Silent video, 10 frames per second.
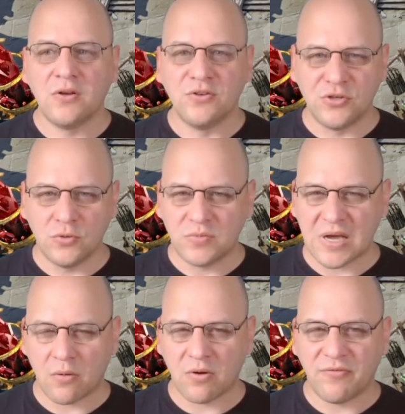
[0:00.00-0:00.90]
Doom
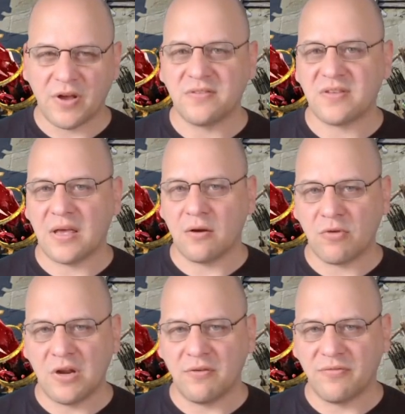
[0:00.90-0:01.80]
Tower fights, and
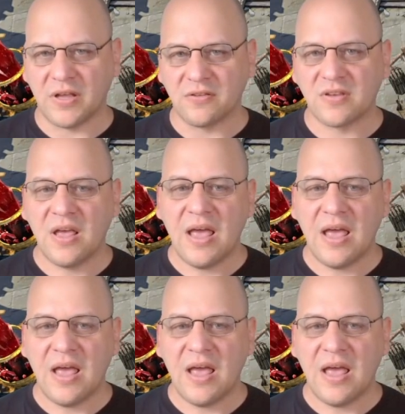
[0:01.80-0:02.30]
arena fights.